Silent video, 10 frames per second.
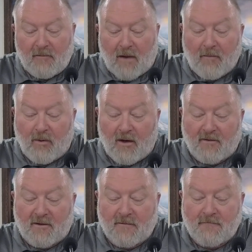My
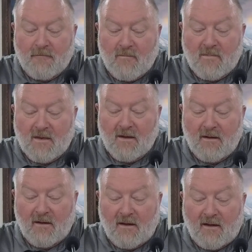brethren,
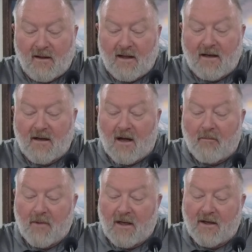let
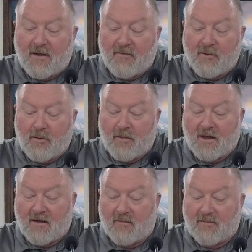not many of you
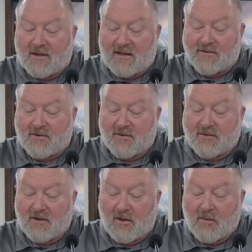become teachers,
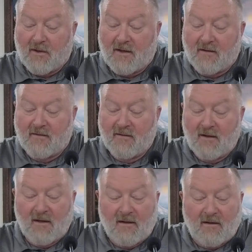knowing
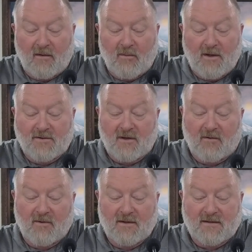that we shall
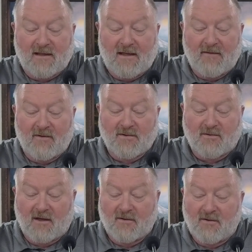receive a
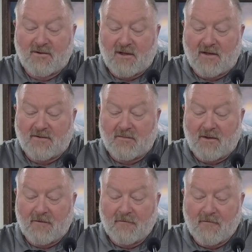stricter
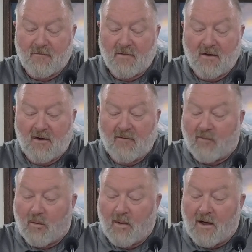judgment.
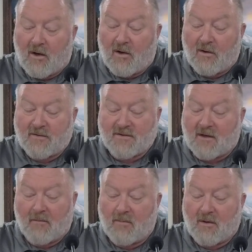For we all
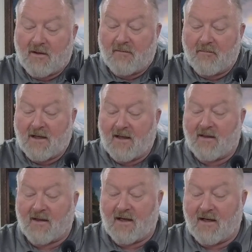stumble in many
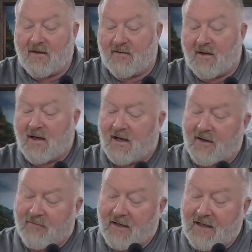things. And
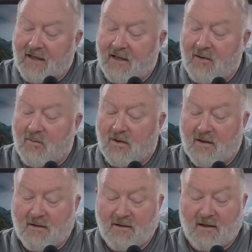if
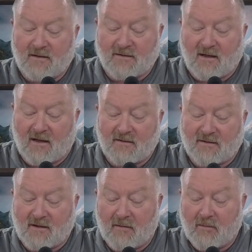anyone does not
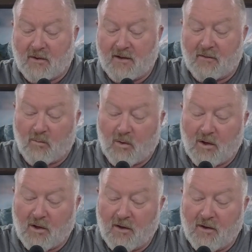stumble in
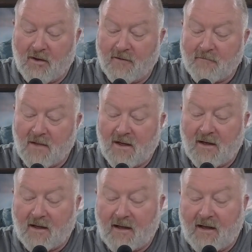word,
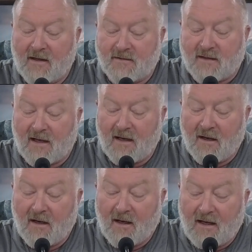he is a,
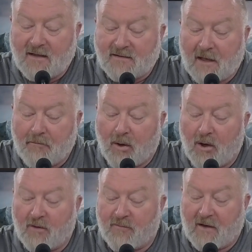he is a
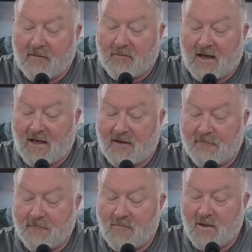perfect man,
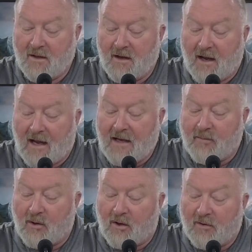
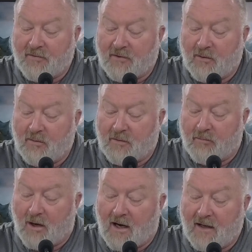able also to
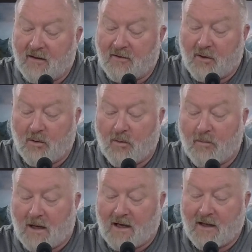bridle the whole
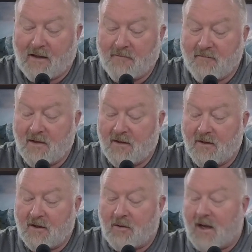body.
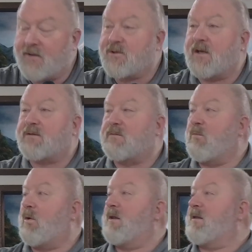Okay, just
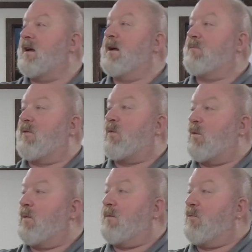one thing
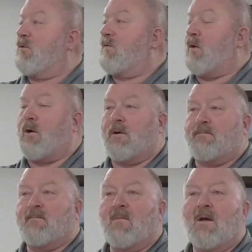before we move on.